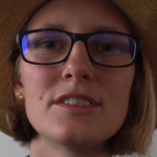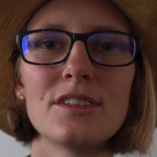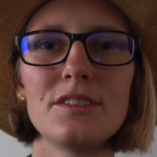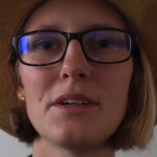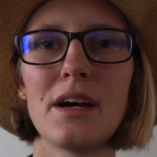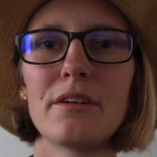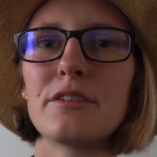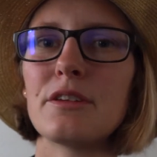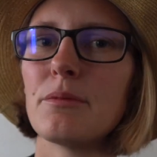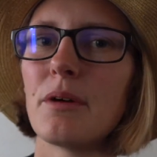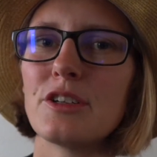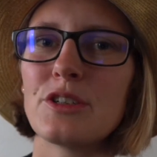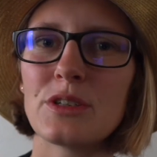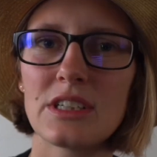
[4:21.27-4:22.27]
so you have to
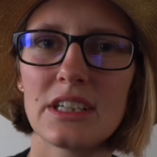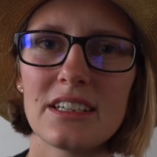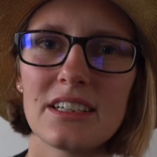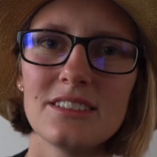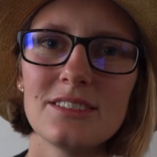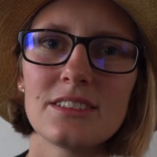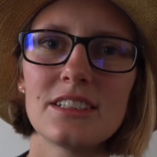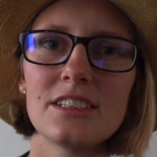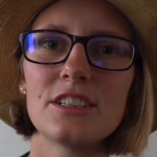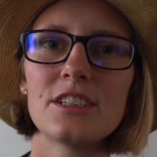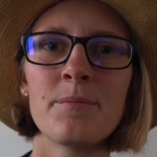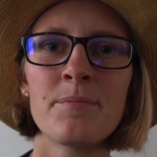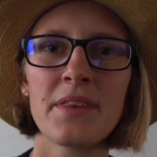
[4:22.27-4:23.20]
watch your data usage.